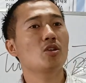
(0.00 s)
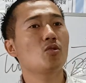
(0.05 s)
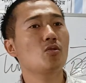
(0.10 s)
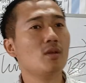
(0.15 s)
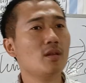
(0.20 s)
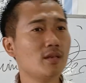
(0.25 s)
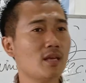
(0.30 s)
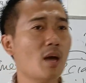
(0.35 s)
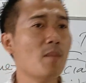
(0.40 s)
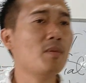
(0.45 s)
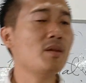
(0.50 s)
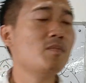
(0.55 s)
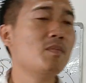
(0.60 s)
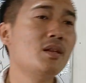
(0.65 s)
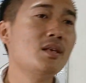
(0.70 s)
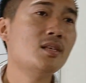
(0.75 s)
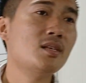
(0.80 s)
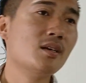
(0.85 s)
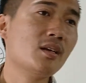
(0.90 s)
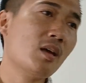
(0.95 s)
union cabinet
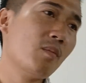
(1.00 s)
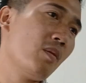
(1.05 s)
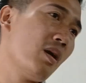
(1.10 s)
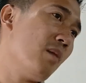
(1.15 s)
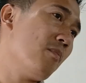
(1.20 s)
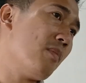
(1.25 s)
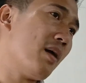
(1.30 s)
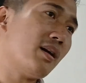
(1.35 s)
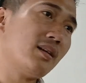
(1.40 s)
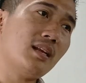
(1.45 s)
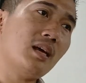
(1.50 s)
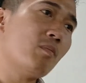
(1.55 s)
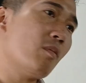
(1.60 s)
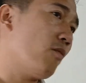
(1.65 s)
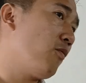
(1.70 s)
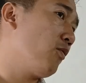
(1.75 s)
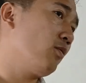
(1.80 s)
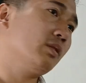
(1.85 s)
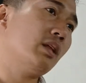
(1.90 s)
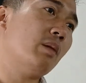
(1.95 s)
minister can be a part-time or
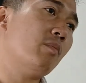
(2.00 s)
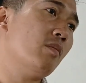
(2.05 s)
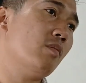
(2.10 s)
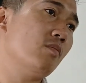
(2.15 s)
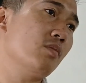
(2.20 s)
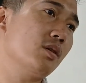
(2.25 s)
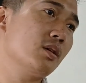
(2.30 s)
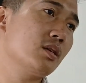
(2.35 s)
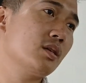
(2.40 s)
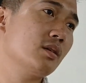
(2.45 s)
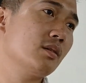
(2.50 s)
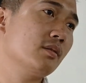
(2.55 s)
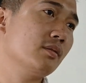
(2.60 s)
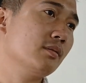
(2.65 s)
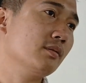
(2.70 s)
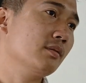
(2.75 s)
full-time members.